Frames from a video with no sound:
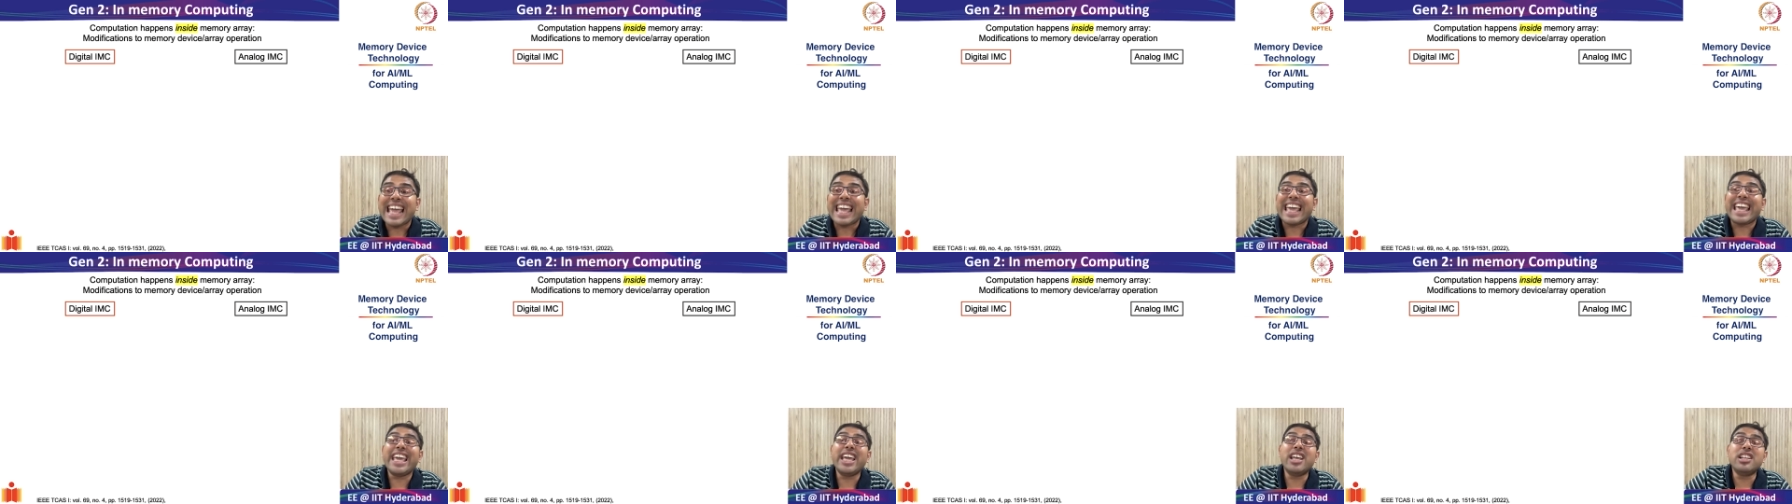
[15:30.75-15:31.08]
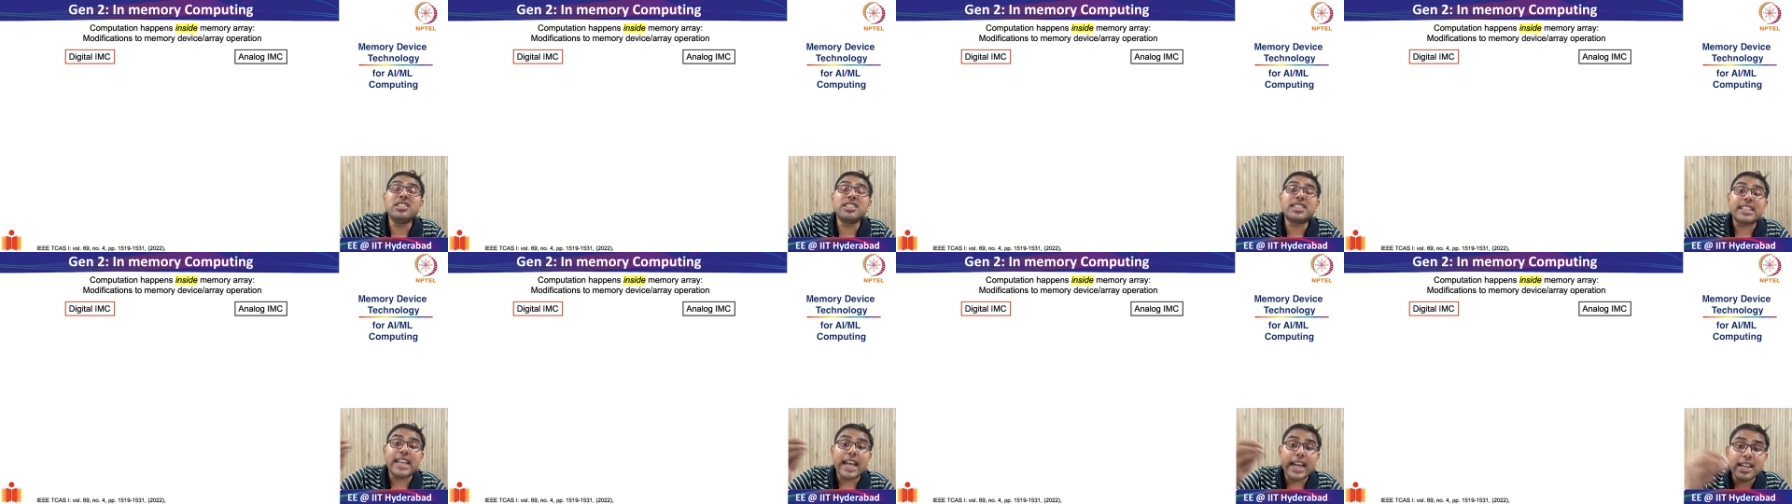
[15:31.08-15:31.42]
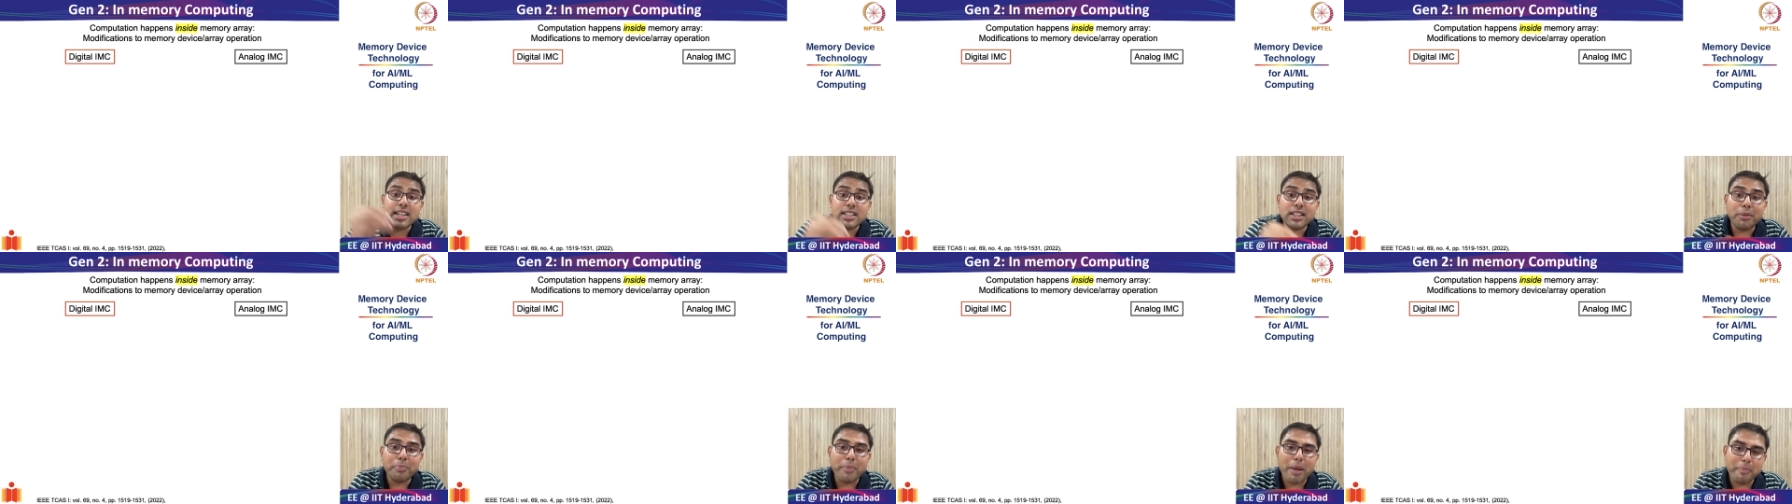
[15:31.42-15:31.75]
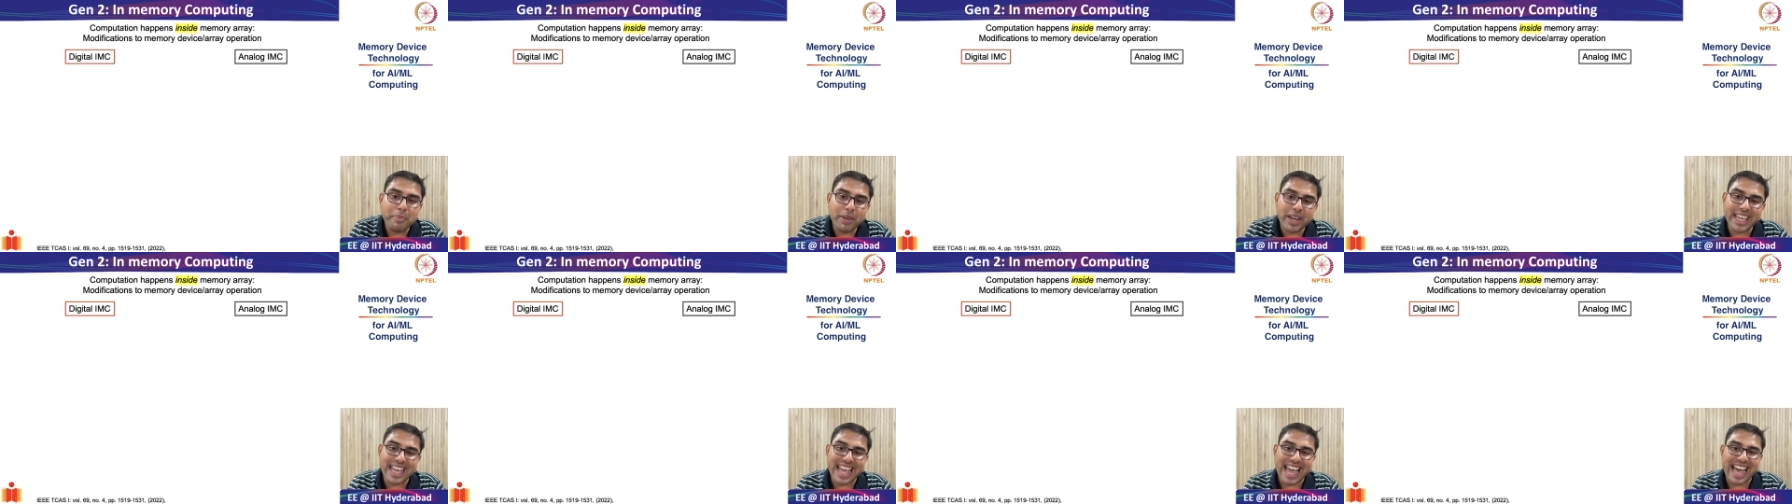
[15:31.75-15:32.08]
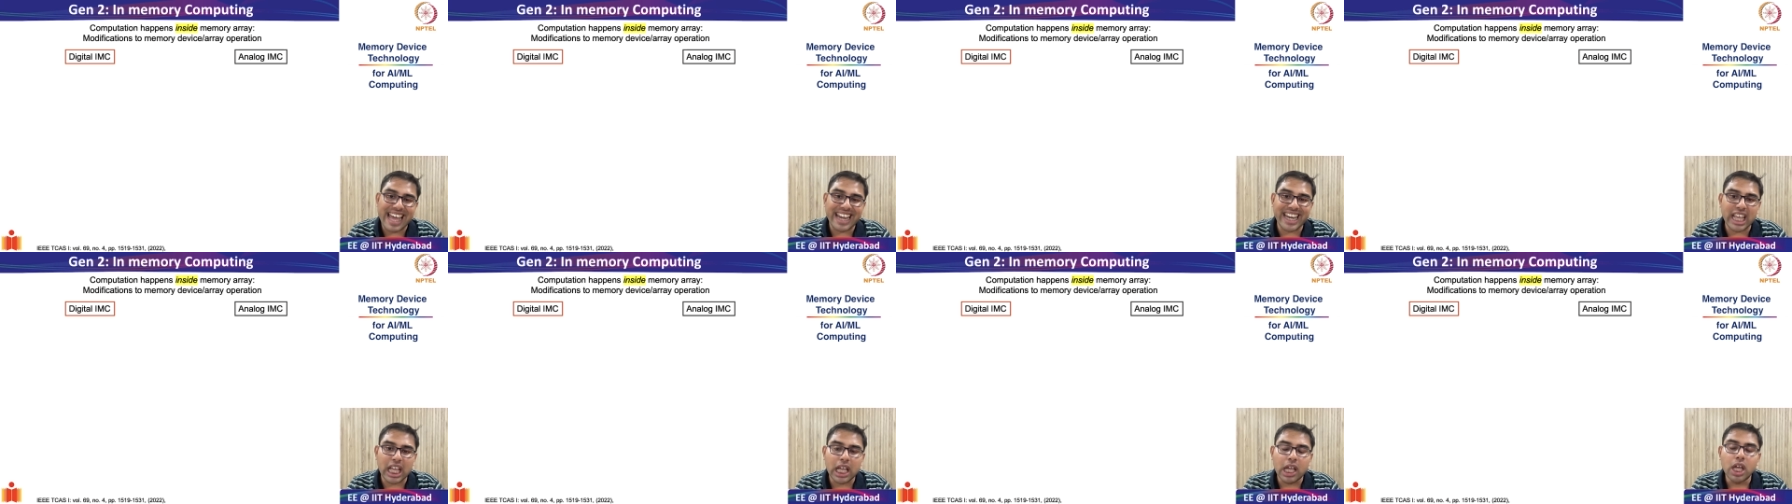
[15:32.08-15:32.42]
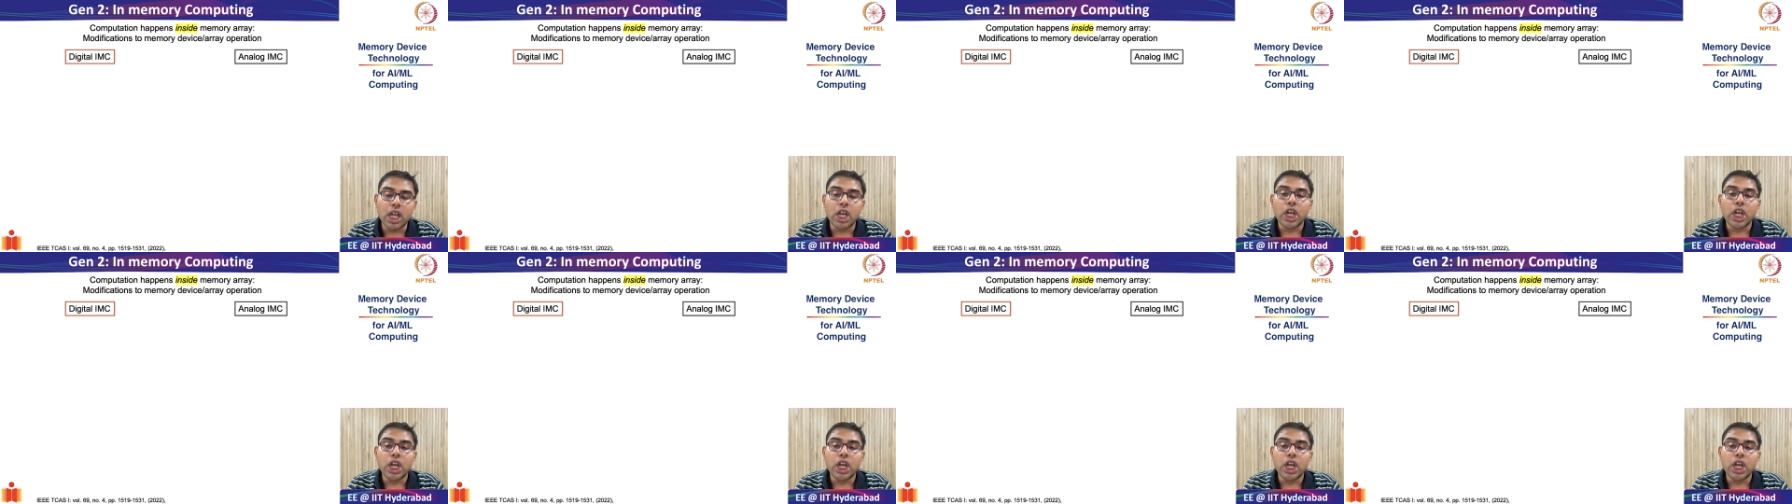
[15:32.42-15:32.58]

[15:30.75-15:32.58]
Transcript: inside the memory array